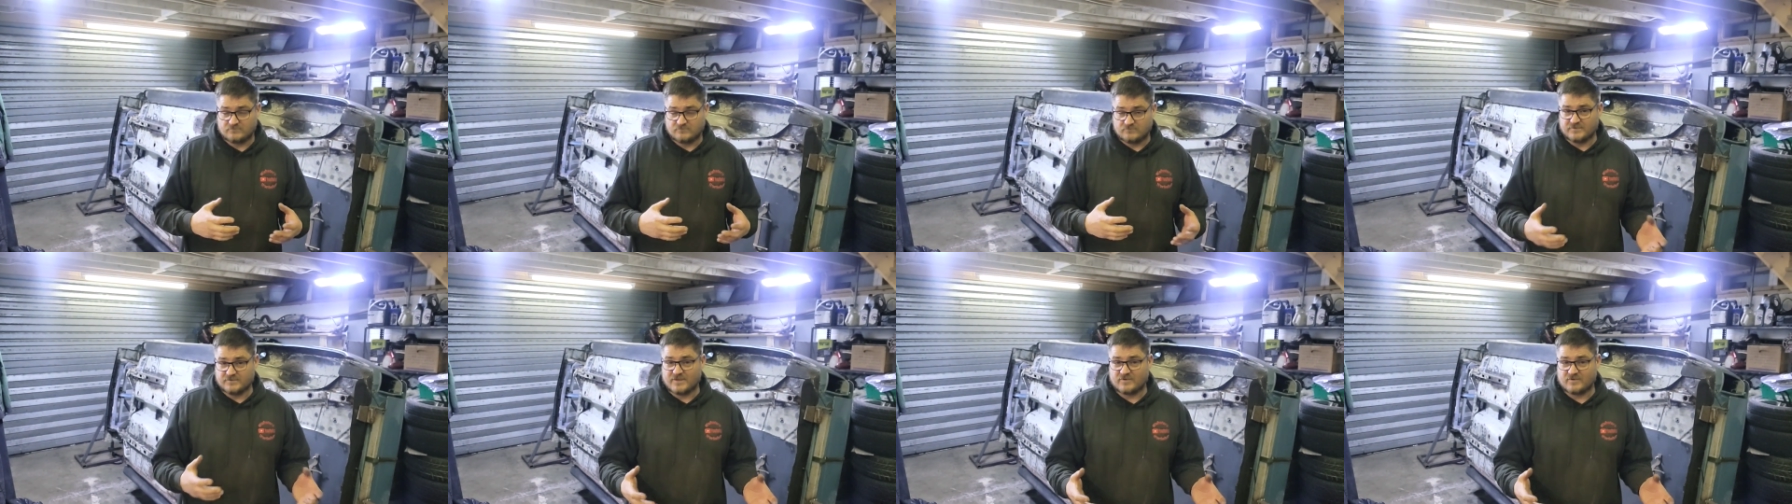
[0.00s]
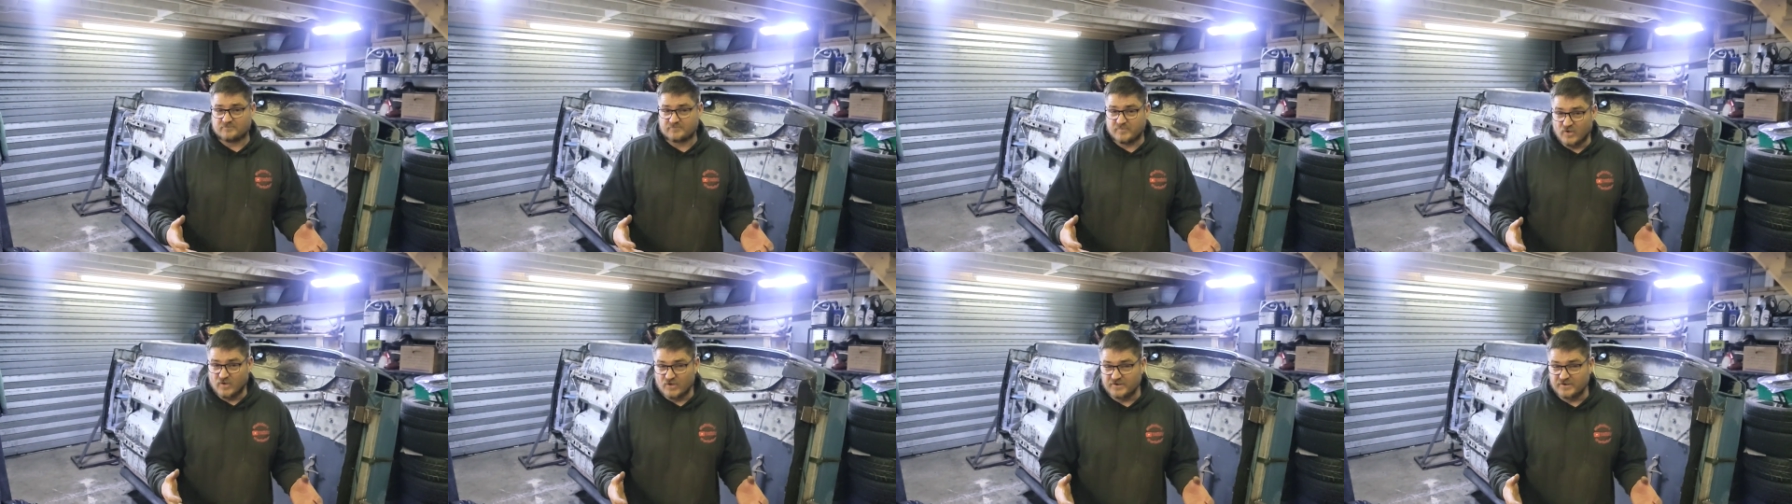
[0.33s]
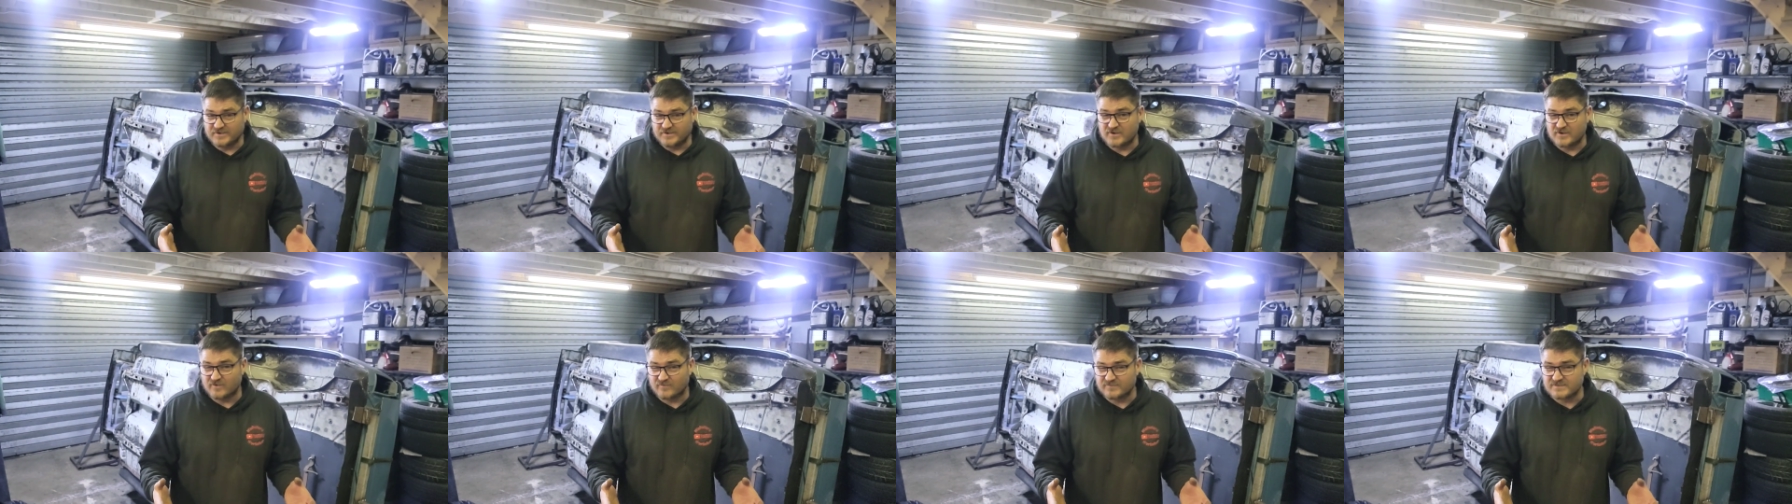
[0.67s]
without burning
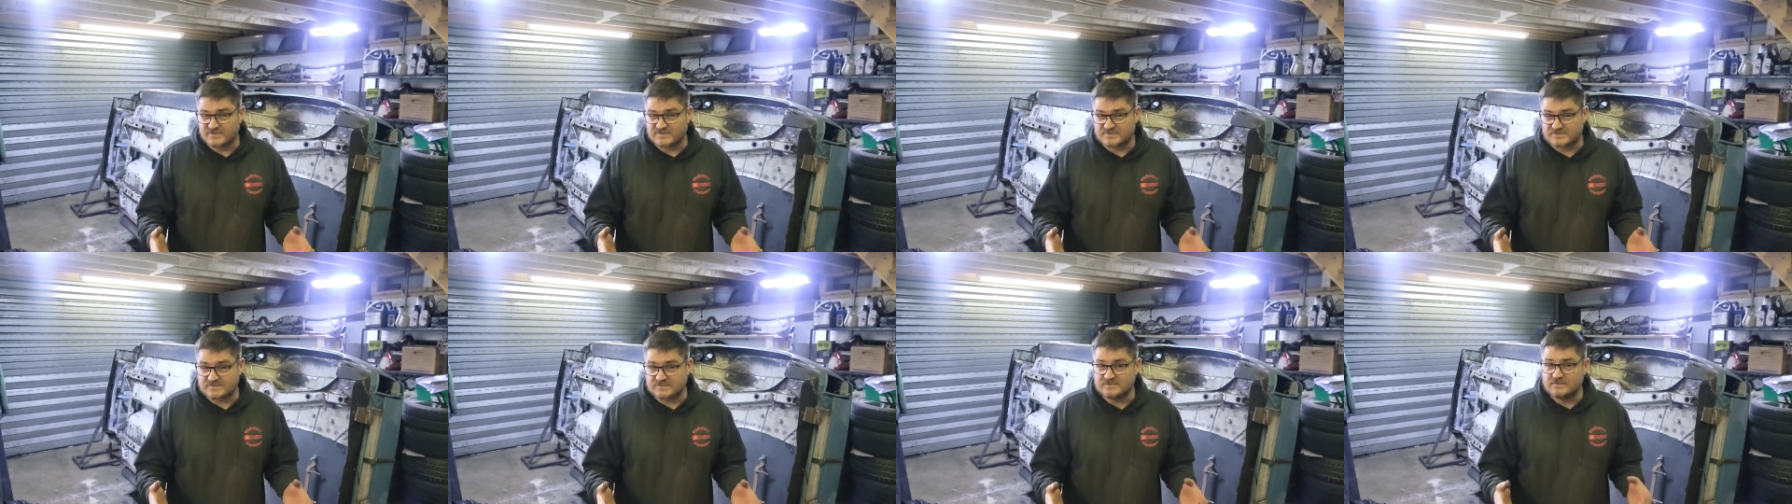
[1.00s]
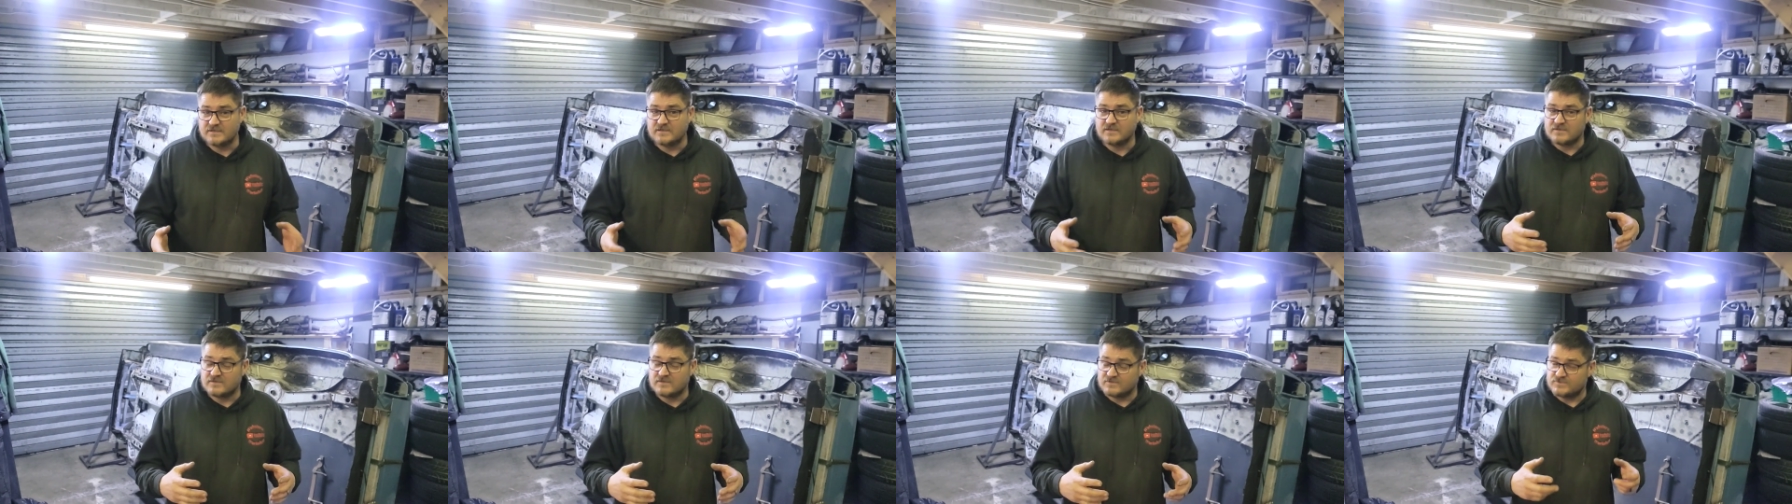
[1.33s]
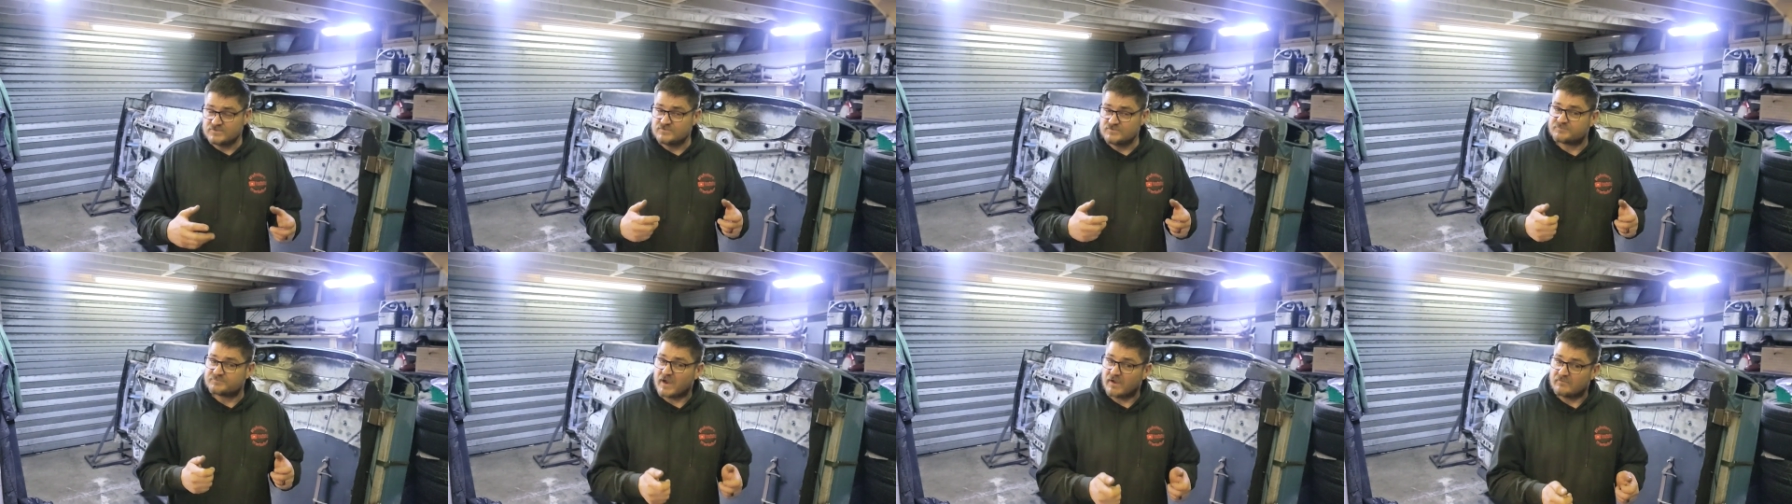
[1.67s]
it obviously,
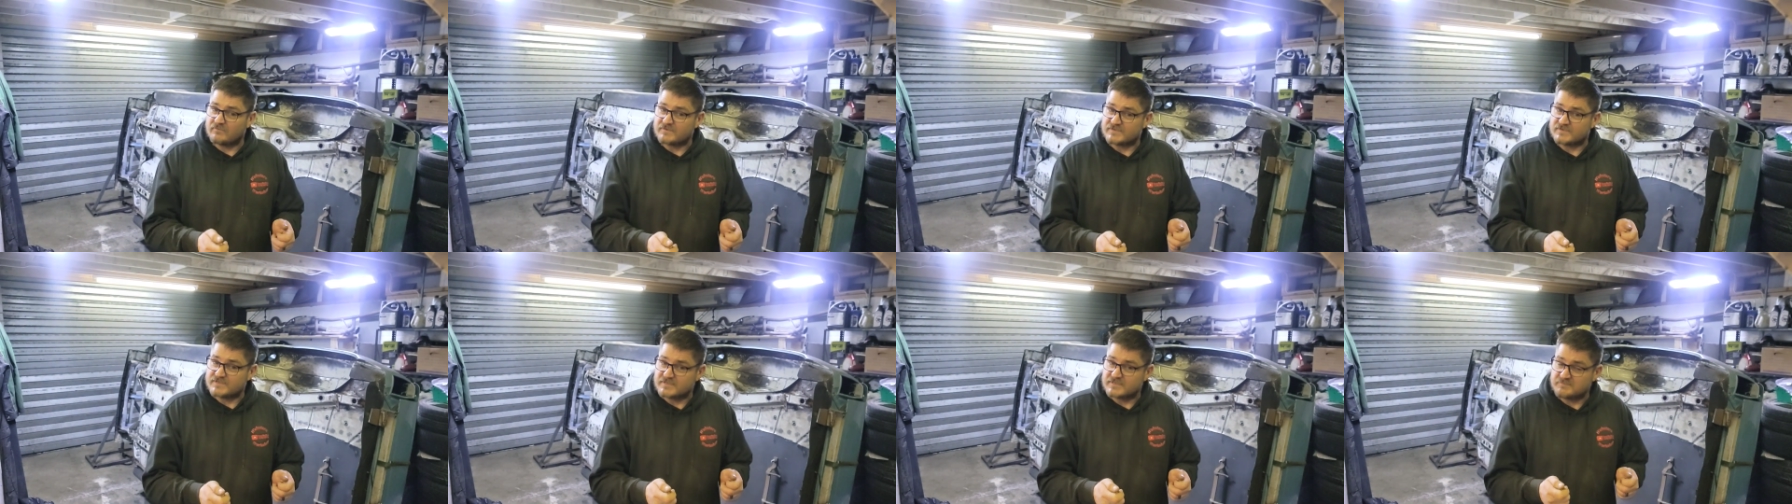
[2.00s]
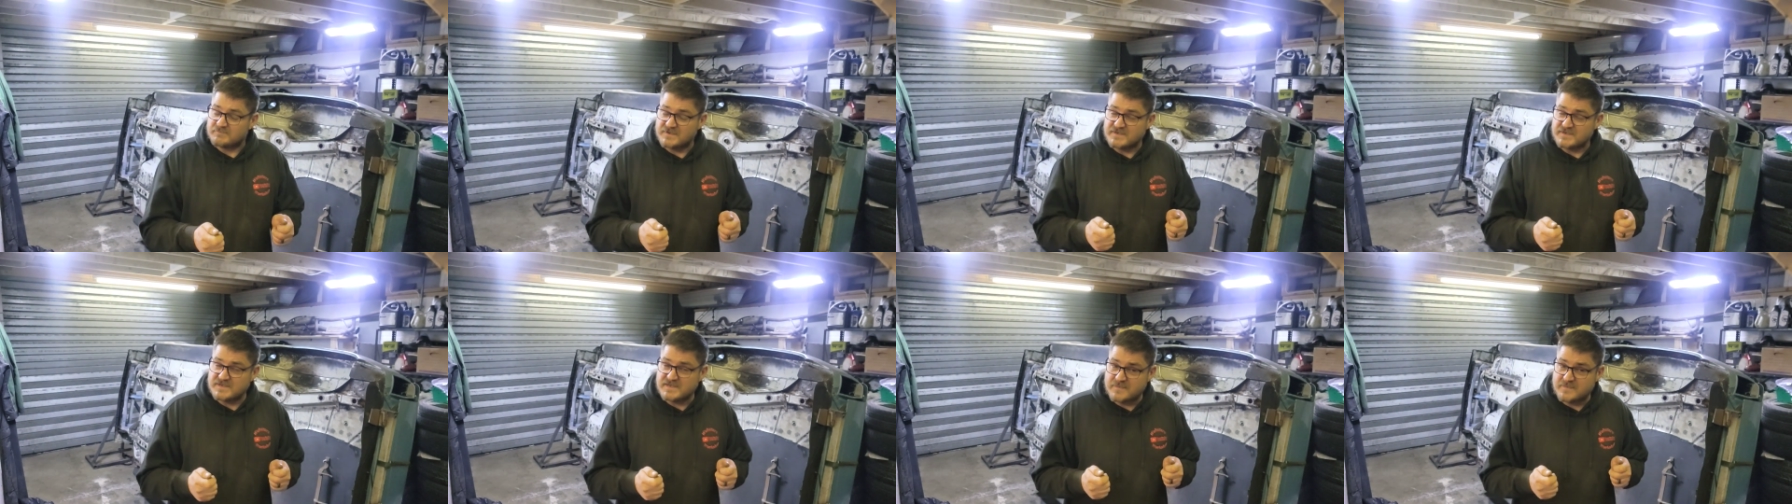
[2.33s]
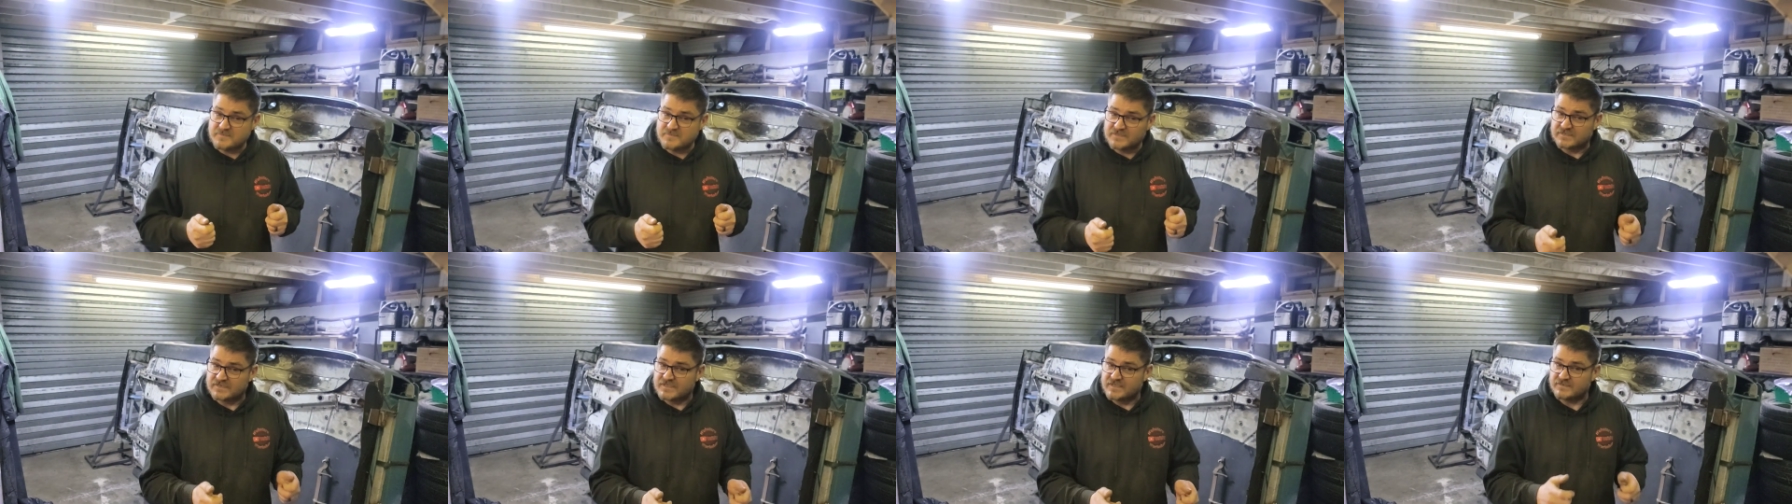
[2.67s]
apparently you can
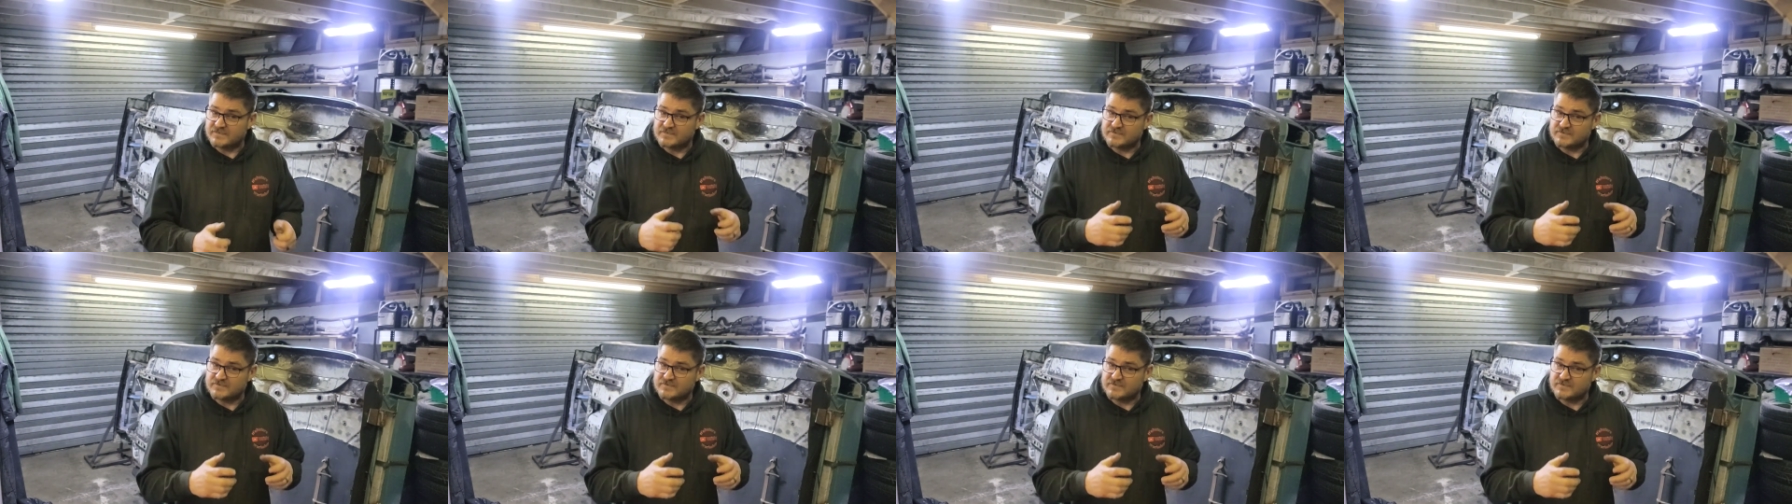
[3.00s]
manipulate